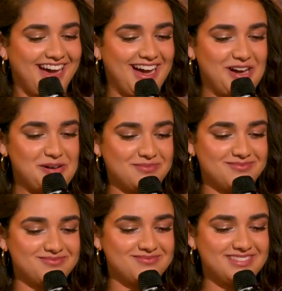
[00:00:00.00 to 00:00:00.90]

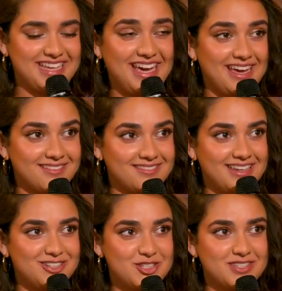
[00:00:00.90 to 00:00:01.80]
it
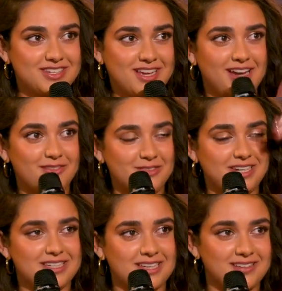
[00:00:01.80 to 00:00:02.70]
just, you kind of
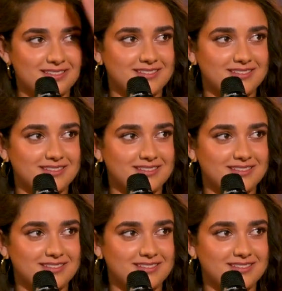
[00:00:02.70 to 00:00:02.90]
need to,